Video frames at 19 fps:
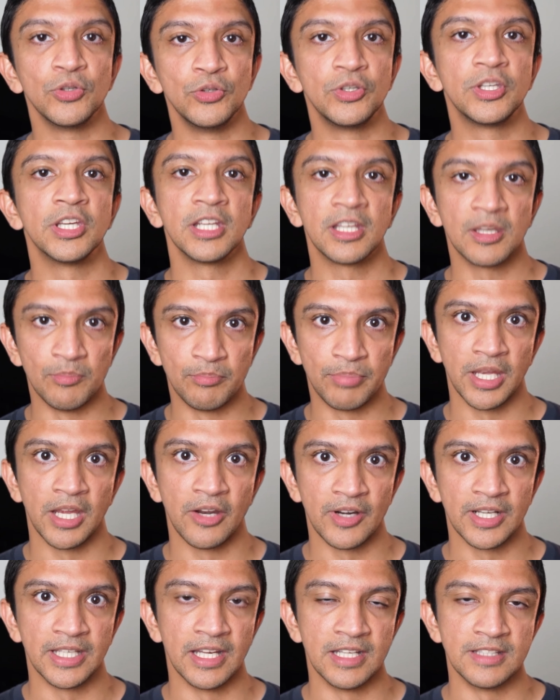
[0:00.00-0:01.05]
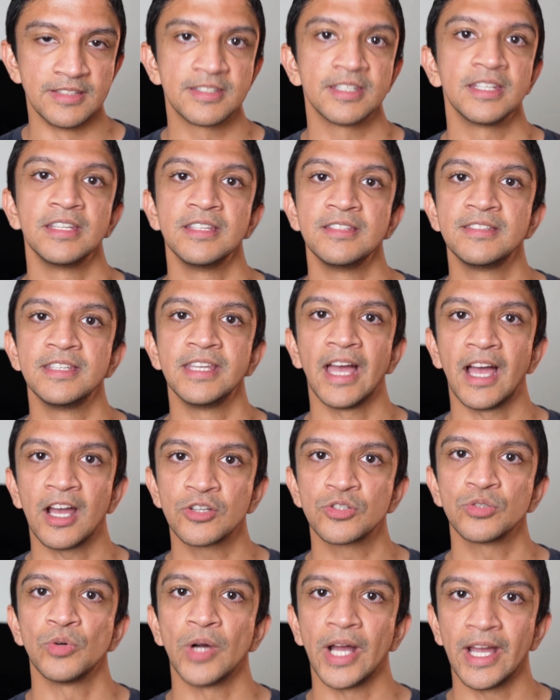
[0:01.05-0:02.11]
you can compare against is the
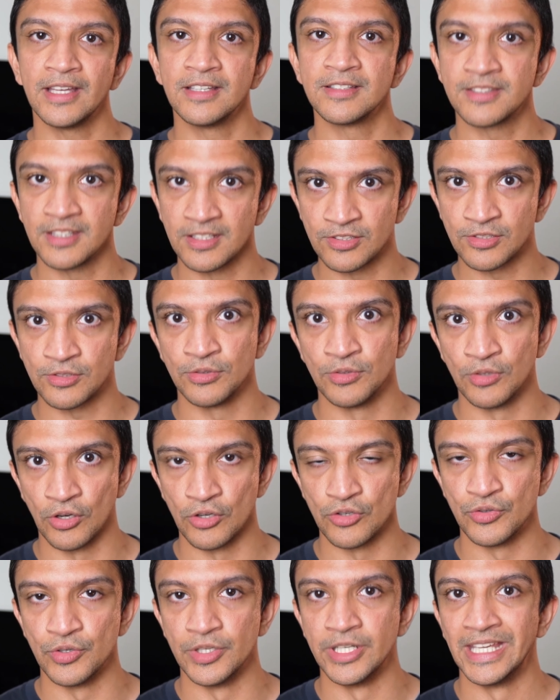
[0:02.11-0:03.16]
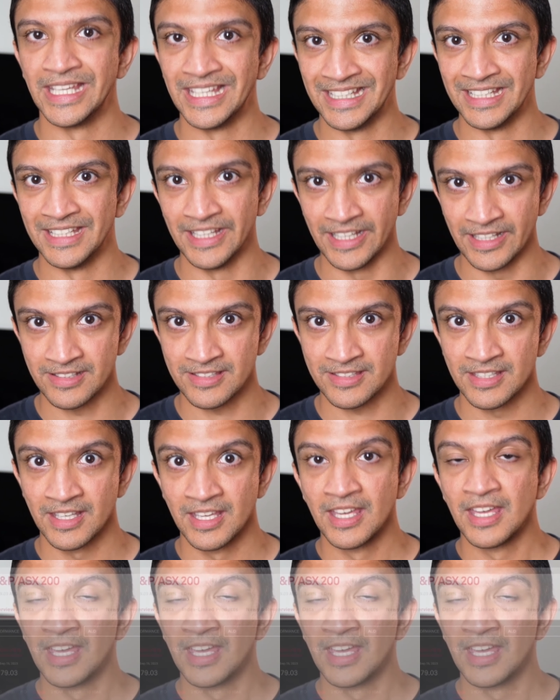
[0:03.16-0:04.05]
actual ASX 200 index.